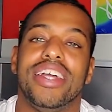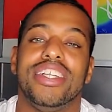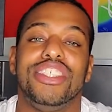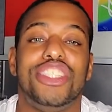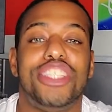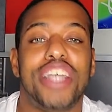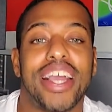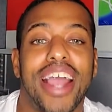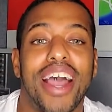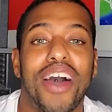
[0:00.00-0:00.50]

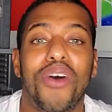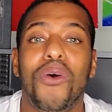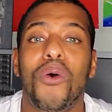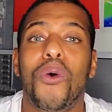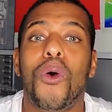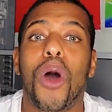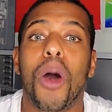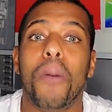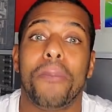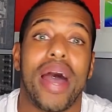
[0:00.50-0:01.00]
Check out
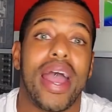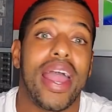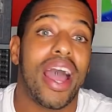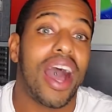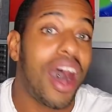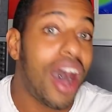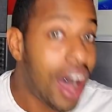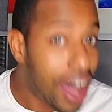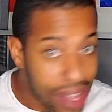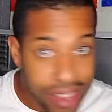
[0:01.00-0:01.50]
all my
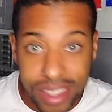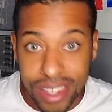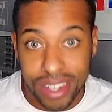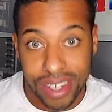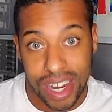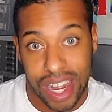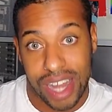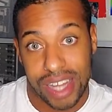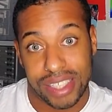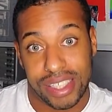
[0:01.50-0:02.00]
other
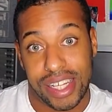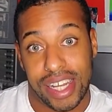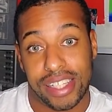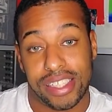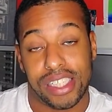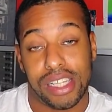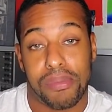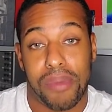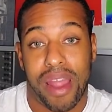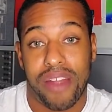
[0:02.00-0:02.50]

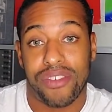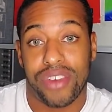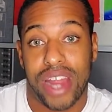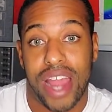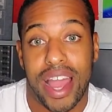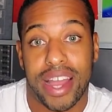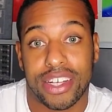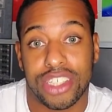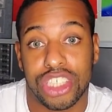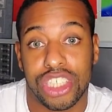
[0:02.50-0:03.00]
contents and my
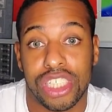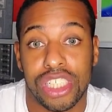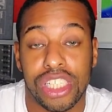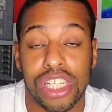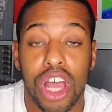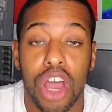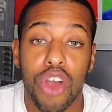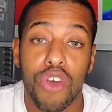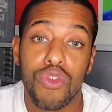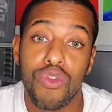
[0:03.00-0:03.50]

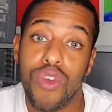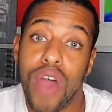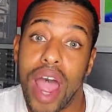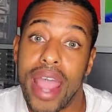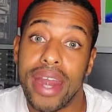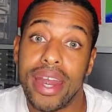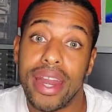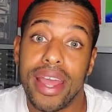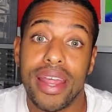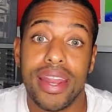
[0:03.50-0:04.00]
reactions
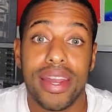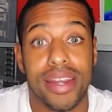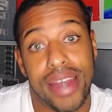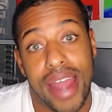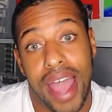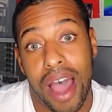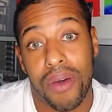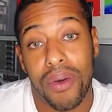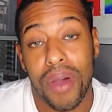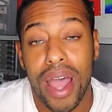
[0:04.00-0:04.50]
right
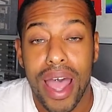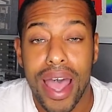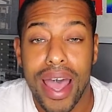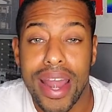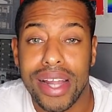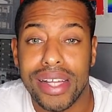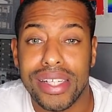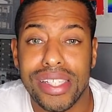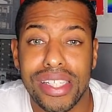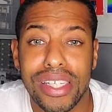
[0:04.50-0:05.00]
now.
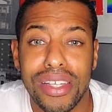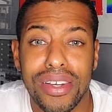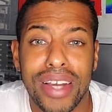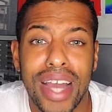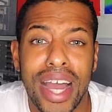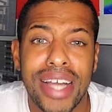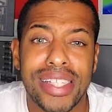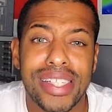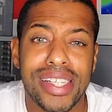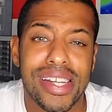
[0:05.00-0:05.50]
And I'll see you
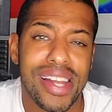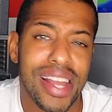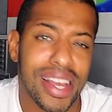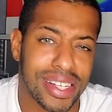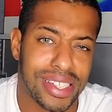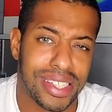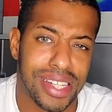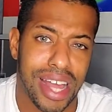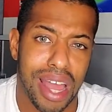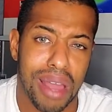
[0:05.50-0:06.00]
guys
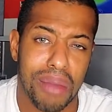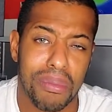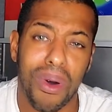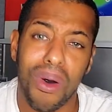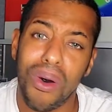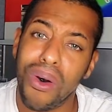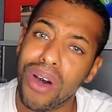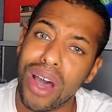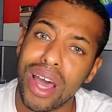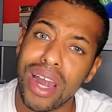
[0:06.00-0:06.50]
next time
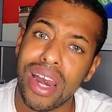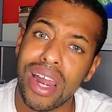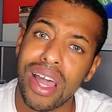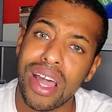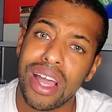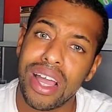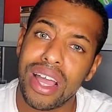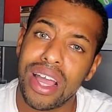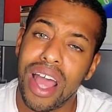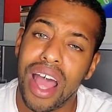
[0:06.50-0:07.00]
on
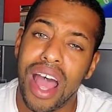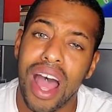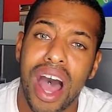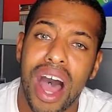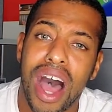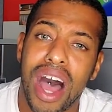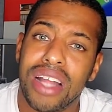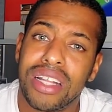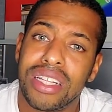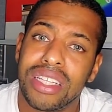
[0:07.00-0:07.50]

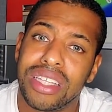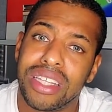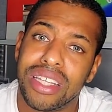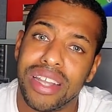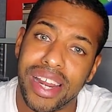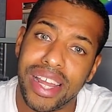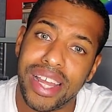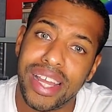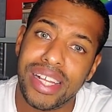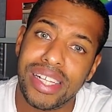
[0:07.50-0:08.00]

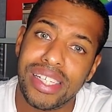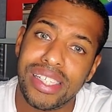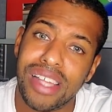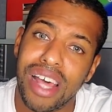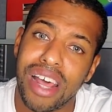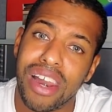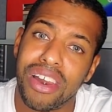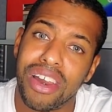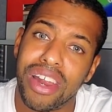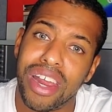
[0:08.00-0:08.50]

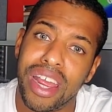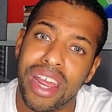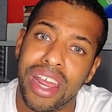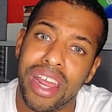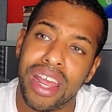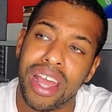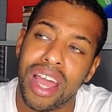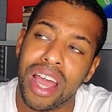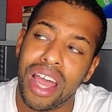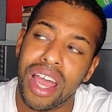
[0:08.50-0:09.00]

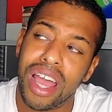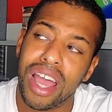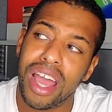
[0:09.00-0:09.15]
Andresare.